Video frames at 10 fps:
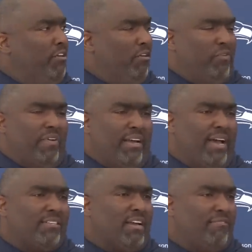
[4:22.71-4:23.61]
You know, we've had
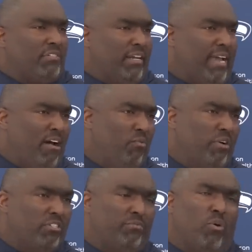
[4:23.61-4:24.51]
guys obviously like Al
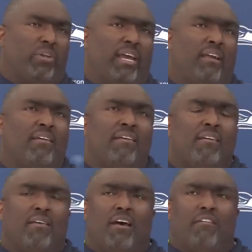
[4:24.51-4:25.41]
Woods and Monet
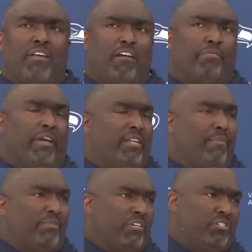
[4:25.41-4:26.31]
that have played
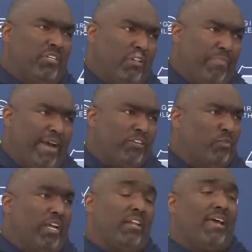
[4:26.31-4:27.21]
that position in the past
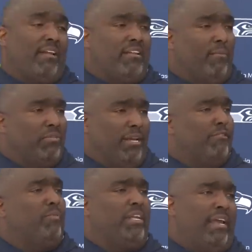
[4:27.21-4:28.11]
where they eat a lot of double
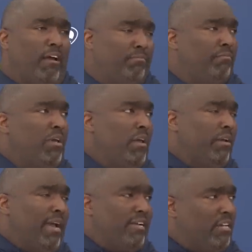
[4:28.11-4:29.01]
teams, but they help
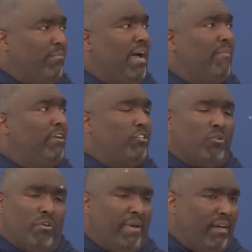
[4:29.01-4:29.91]
guys like Bobby and
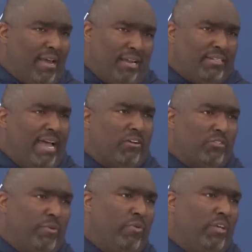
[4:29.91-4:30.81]
Jordan make a lot of tackles
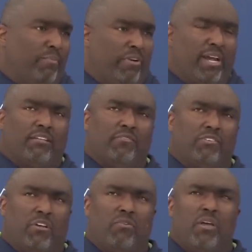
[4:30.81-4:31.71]
and be really productive.
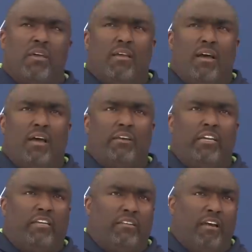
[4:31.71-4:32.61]
So
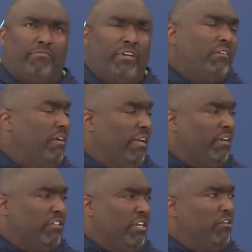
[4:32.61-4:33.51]
he can
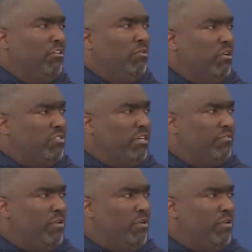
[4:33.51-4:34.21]
continue to do those things for us.